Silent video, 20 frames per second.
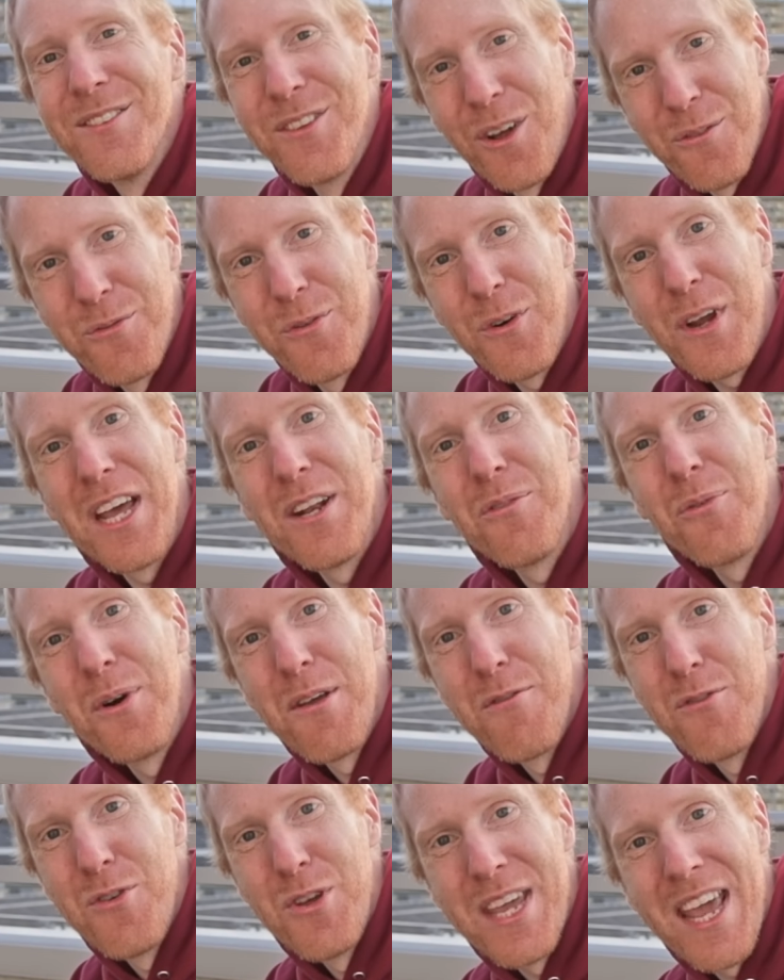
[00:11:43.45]
don't forget
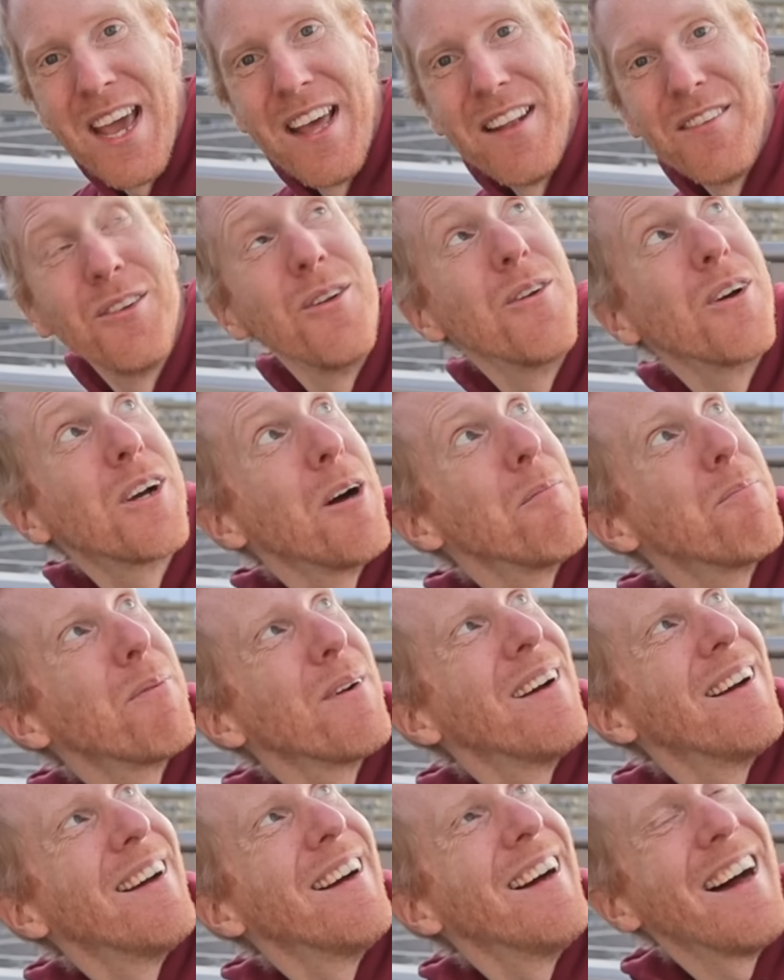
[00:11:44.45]
whenever you can to look up
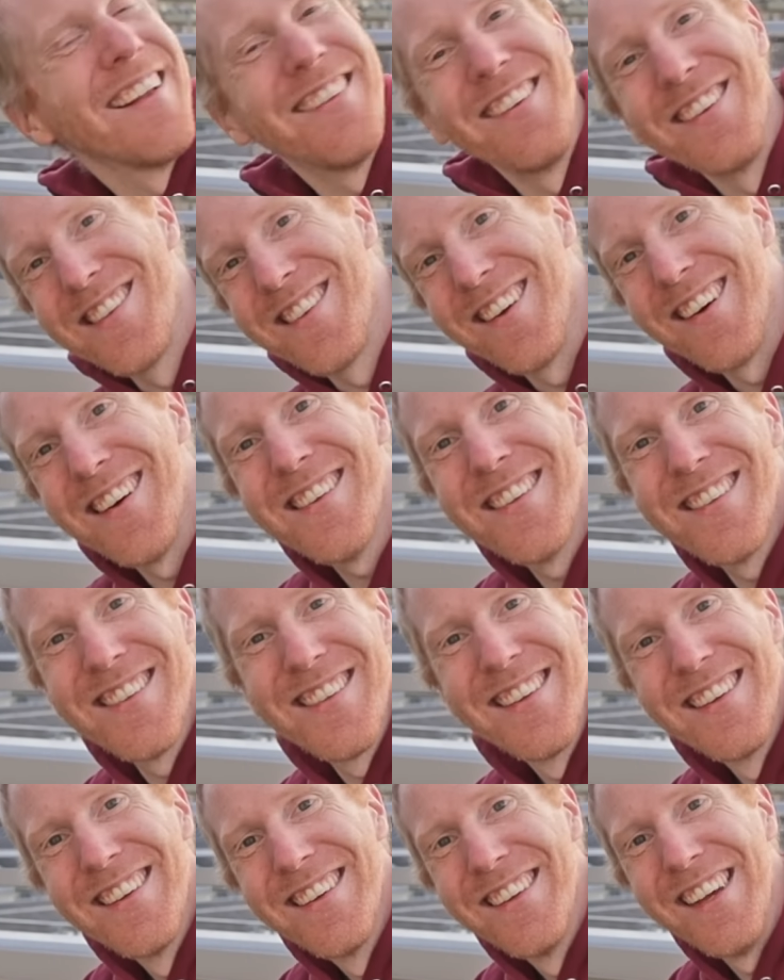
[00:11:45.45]
at the
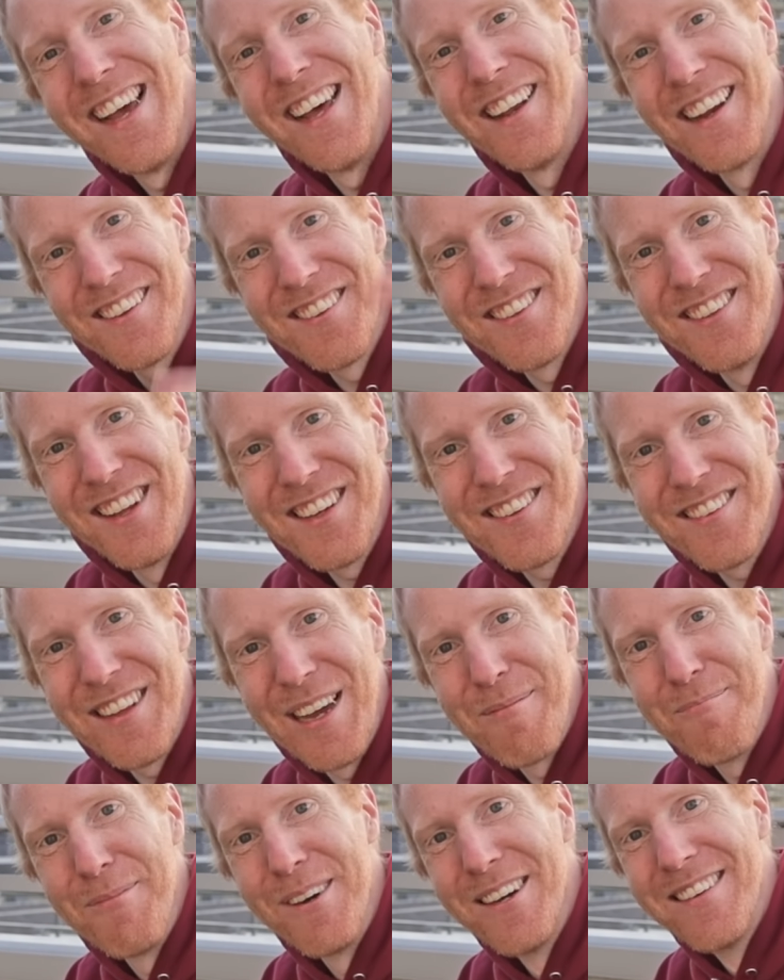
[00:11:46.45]
stars. And I'll see you next
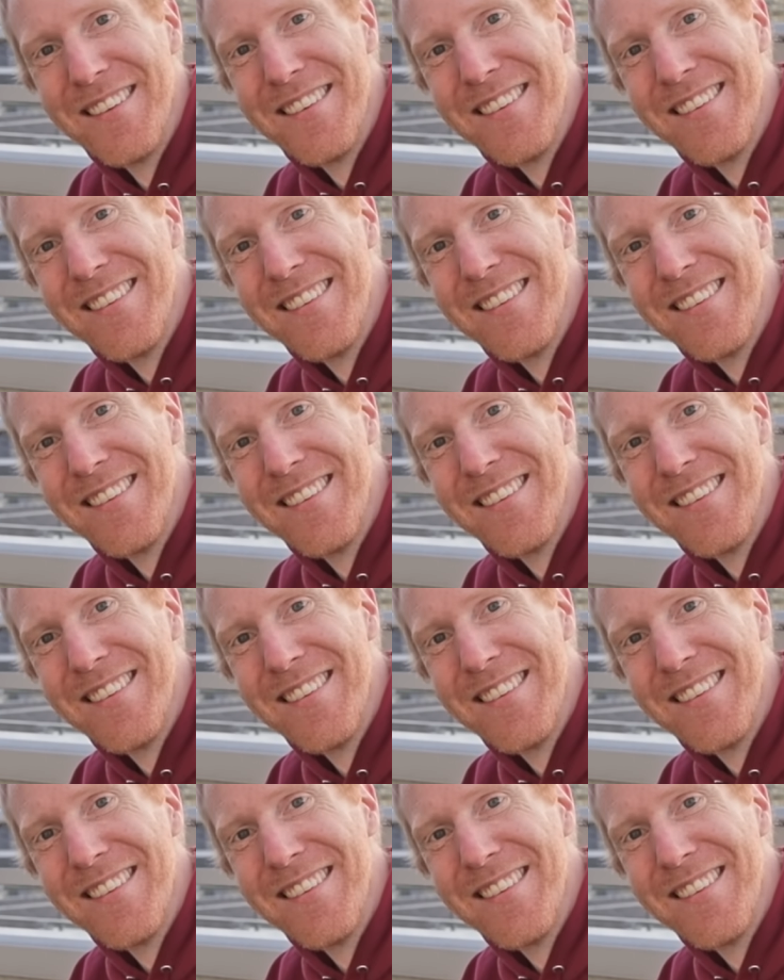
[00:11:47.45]
time.